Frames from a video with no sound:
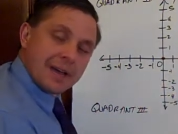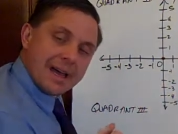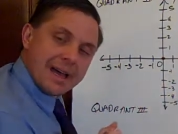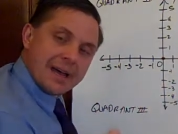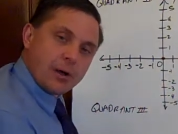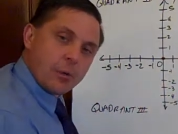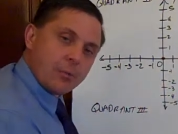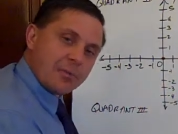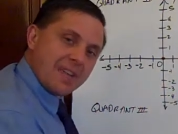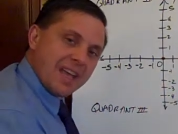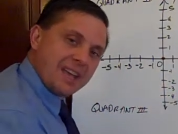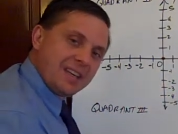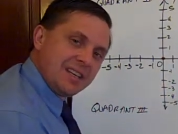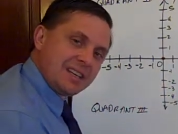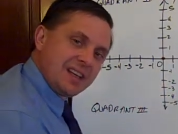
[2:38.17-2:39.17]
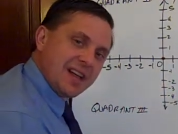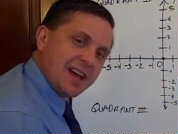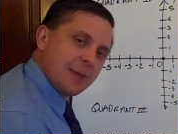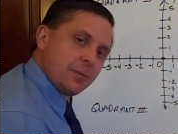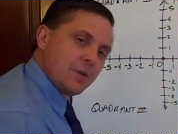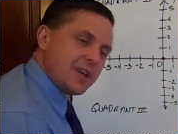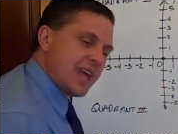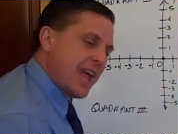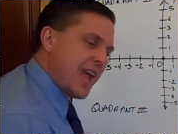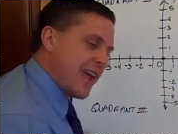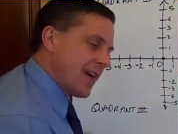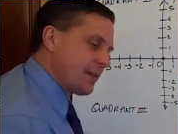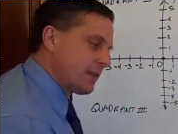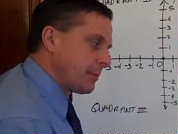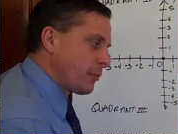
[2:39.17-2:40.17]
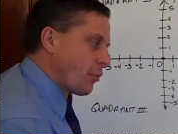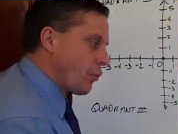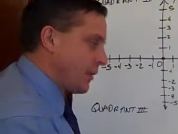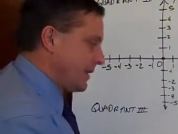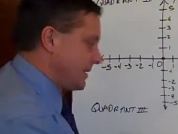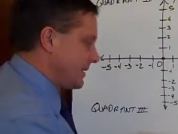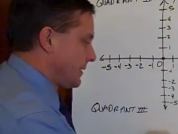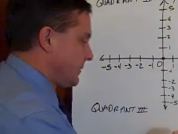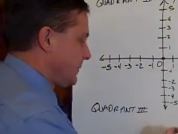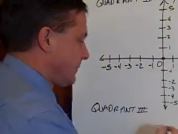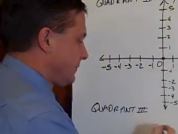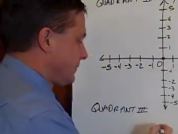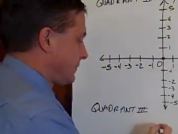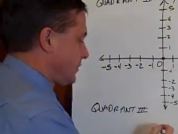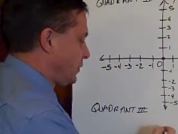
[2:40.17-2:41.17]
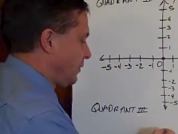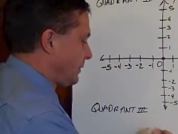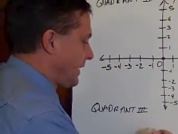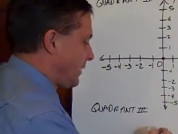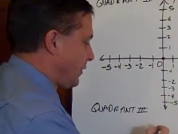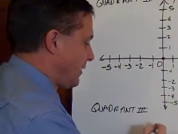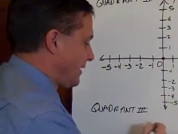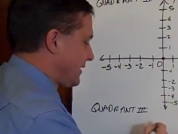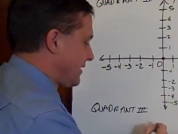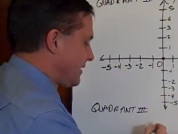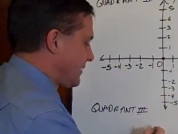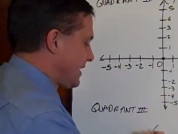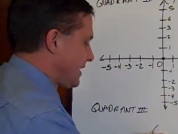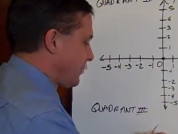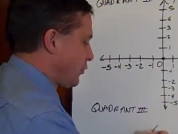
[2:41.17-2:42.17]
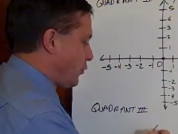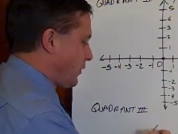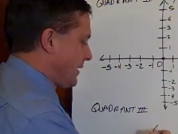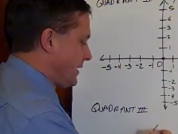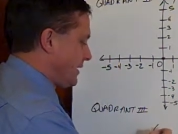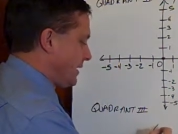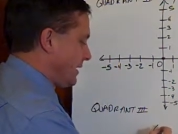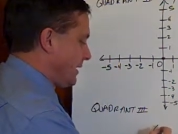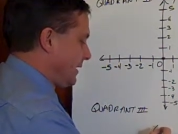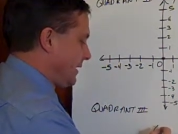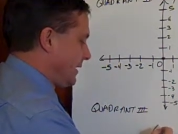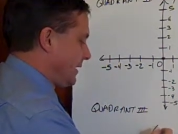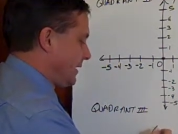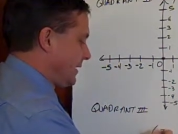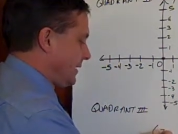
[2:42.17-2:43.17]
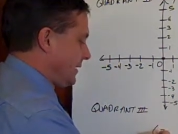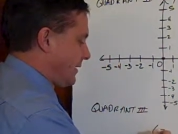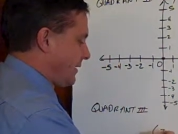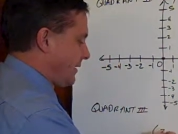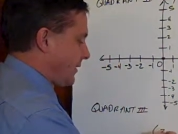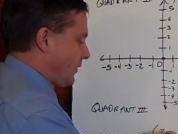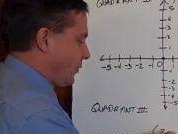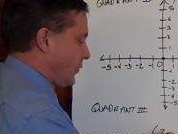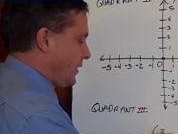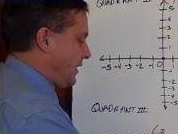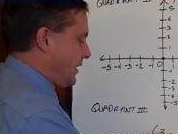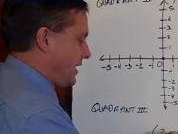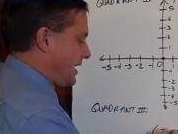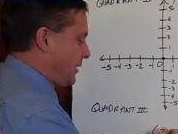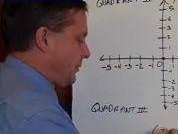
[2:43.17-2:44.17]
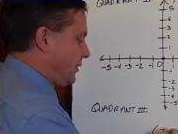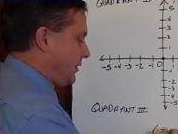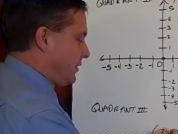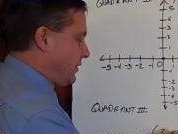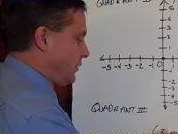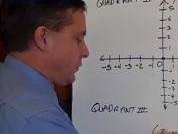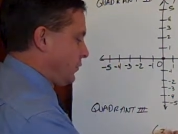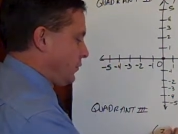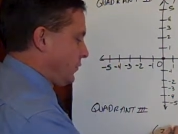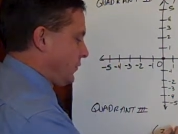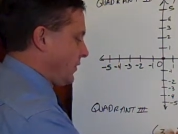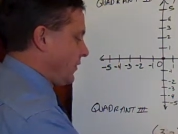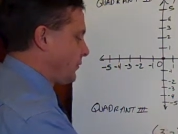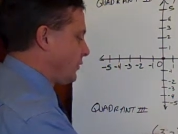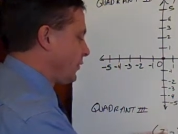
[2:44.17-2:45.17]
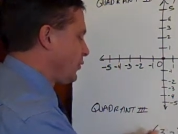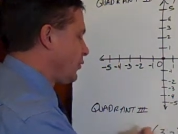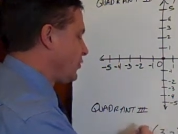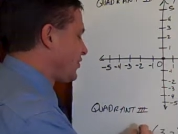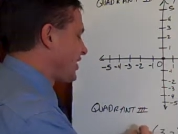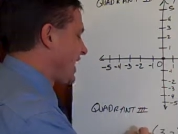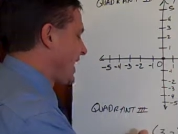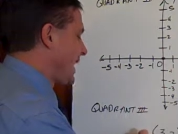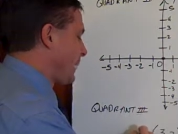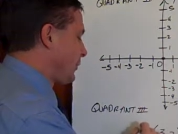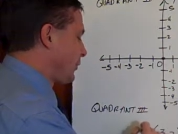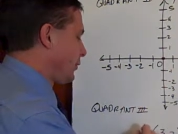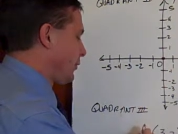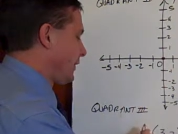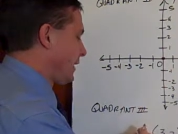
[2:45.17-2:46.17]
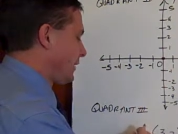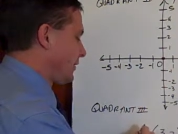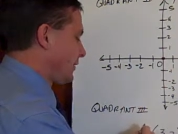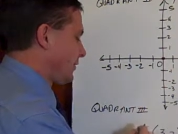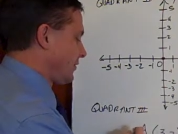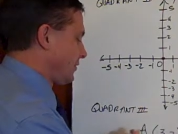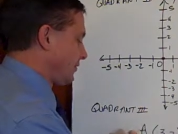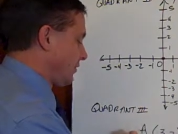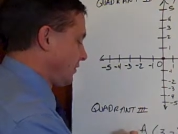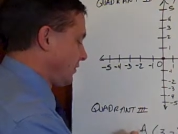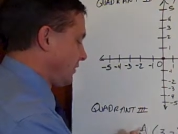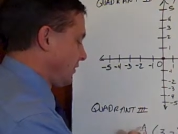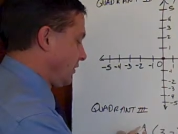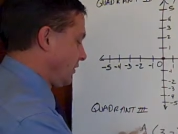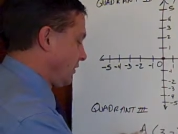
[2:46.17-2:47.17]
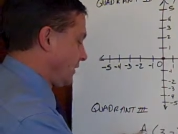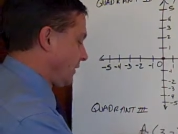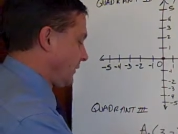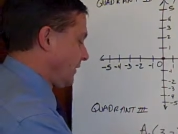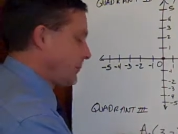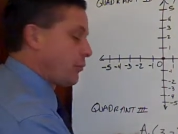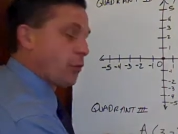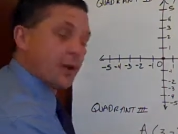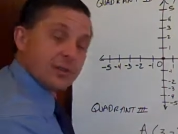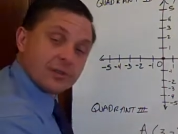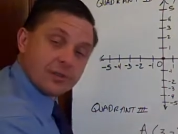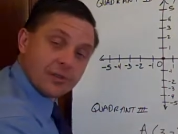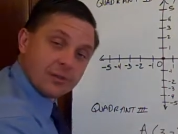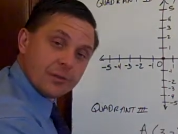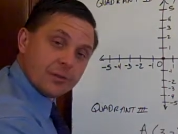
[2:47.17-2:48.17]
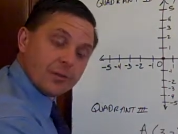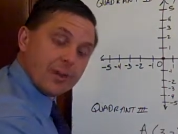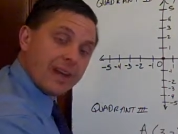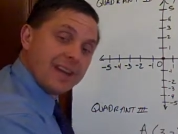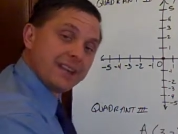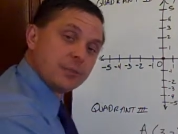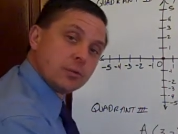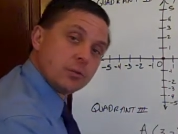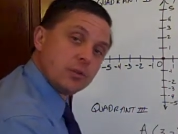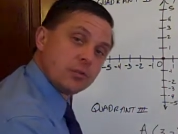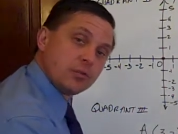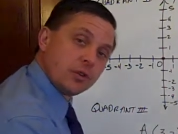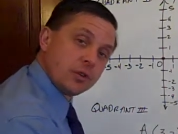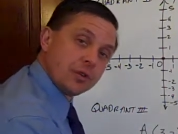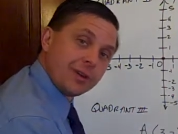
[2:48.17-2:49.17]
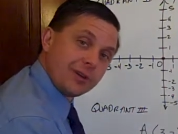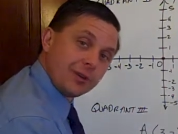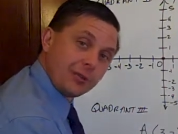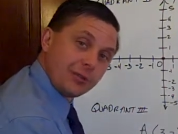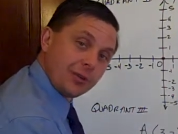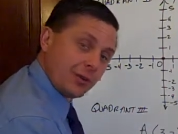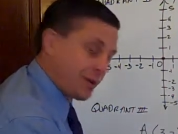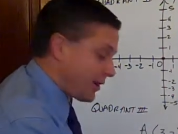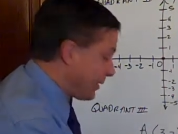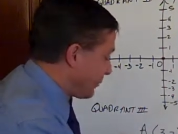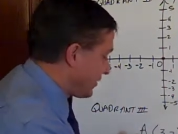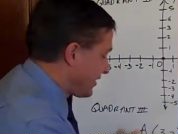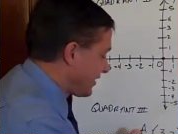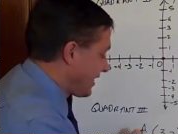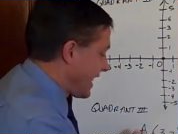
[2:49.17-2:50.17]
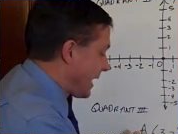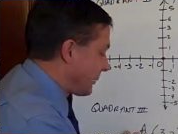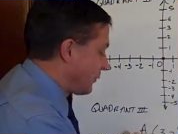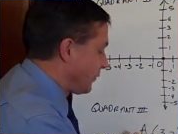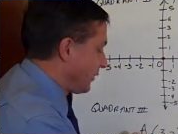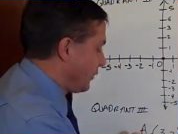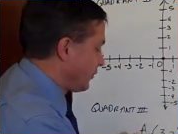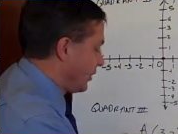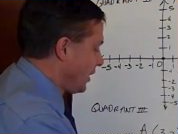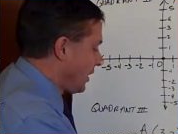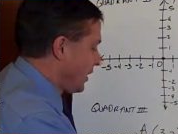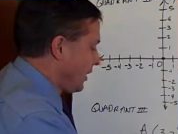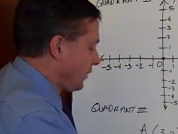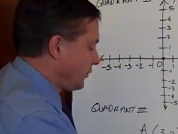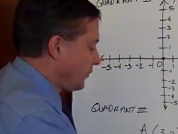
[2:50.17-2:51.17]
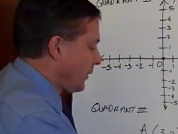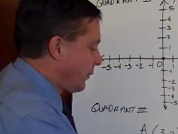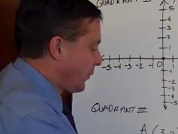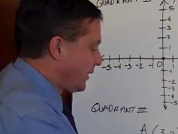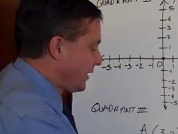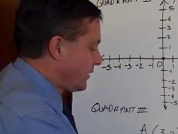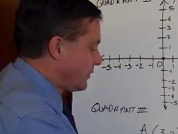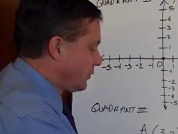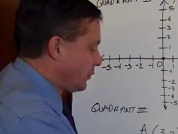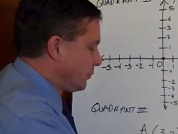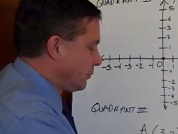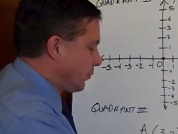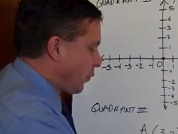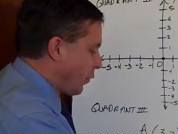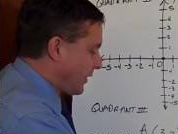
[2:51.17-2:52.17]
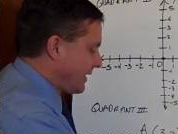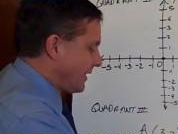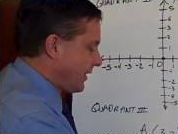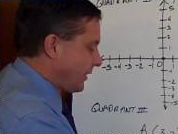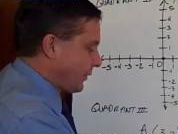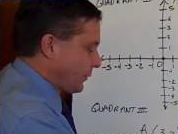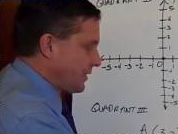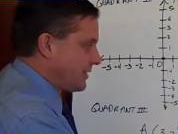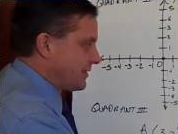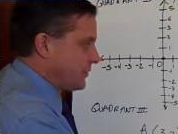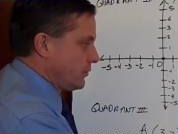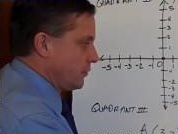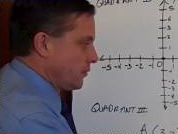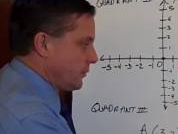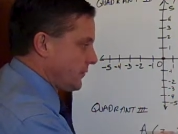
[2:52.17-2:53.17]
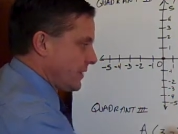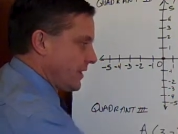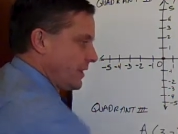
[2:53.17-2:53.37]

Now, anytime we have a point, so if I want to say a point, 3 comma 2, and we'll use capital letters to identify points. Lines we'll use little letters later on, but capital letters. So I want to do 0.32.